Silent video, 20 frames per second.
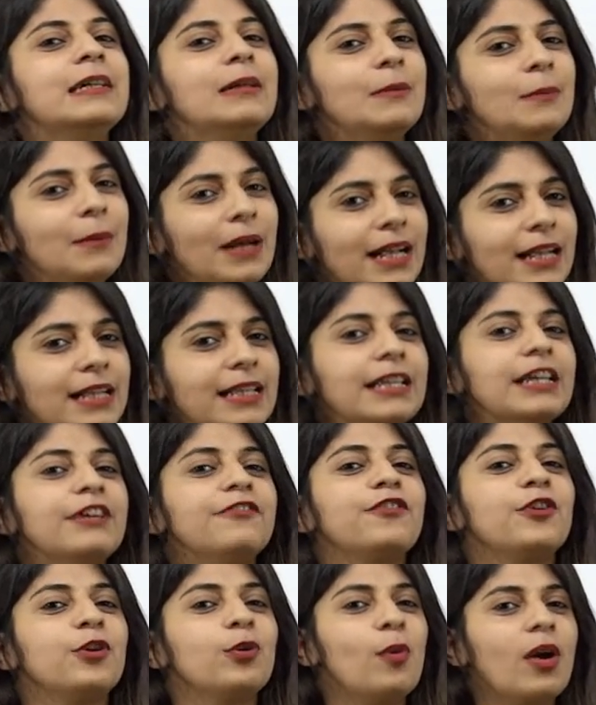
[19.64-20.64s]
Well,
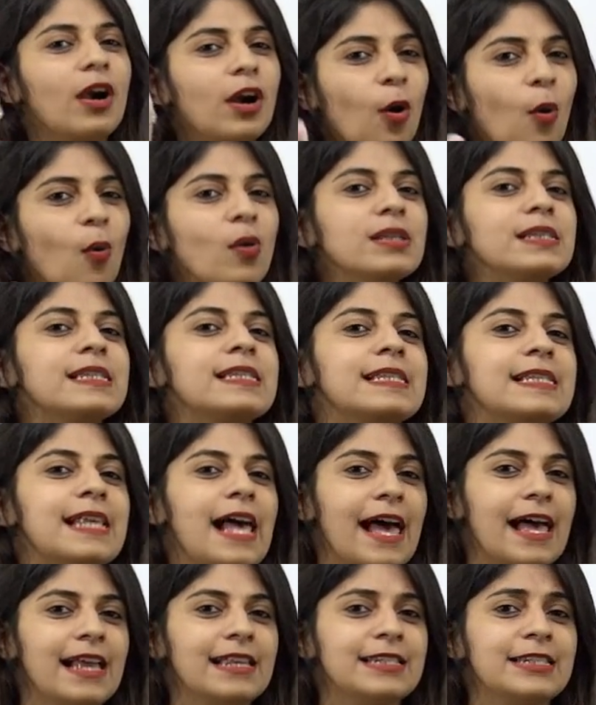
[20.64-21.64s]
if you are all
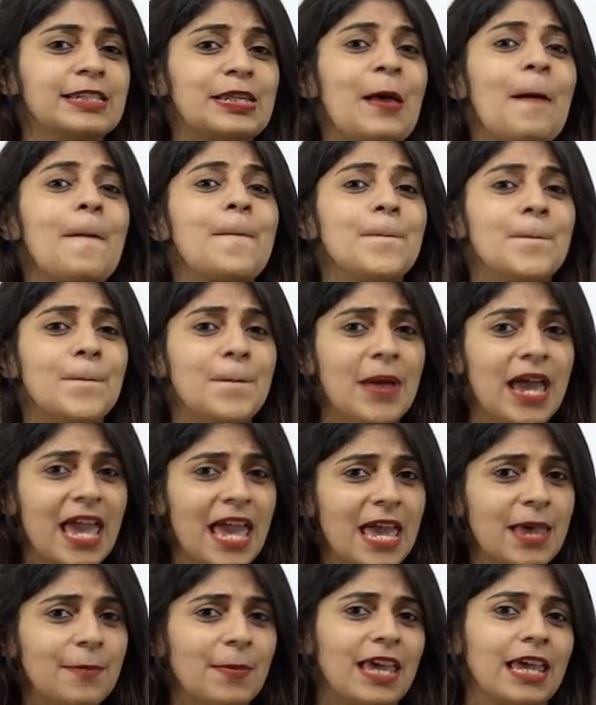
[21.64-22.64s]
set,
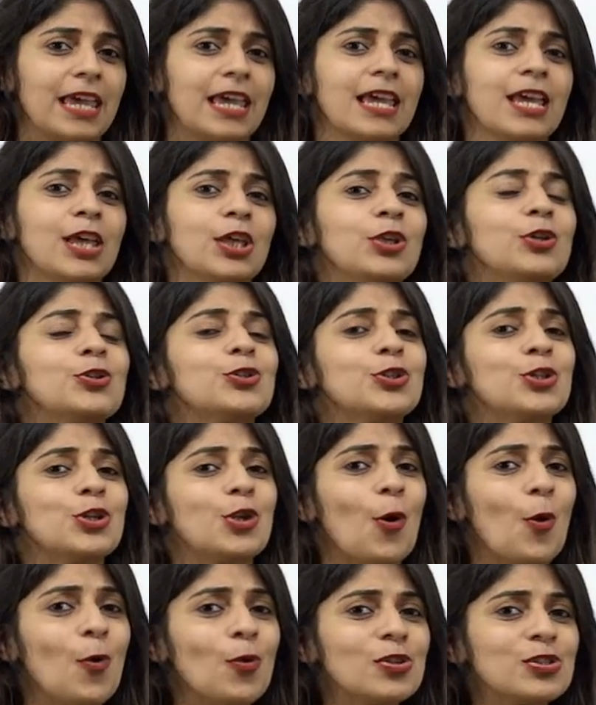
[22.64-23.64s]
maybe you
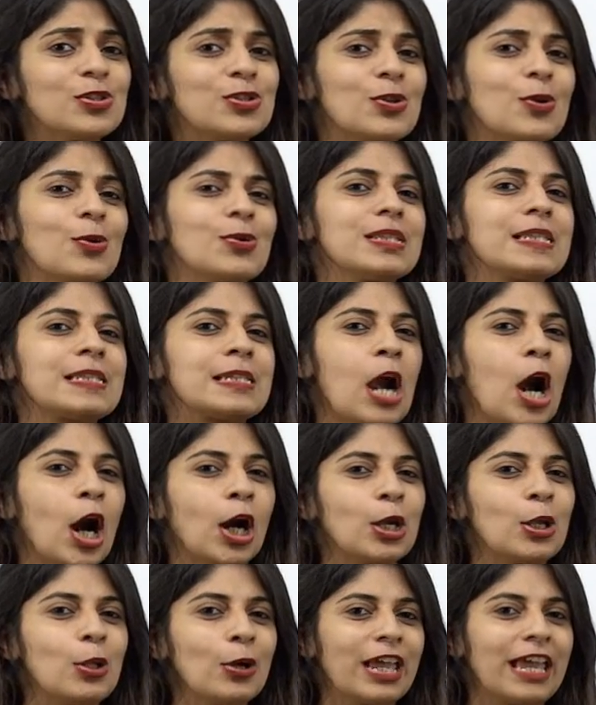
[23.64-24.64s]
should also
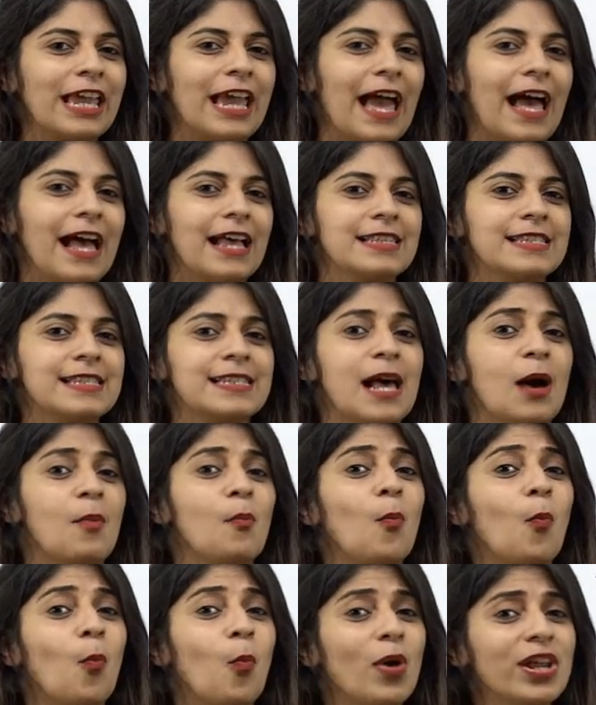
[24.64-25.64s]
start looking at
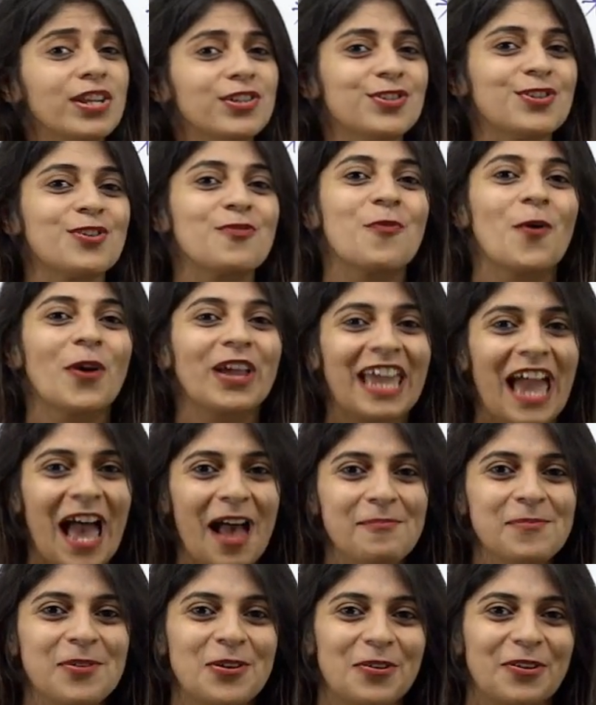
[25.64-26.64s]
some winter
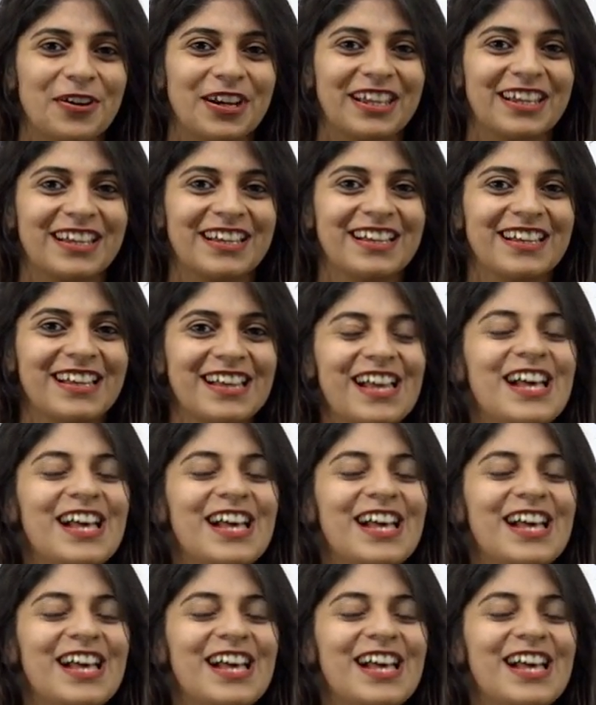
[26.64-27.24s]
vocabulary.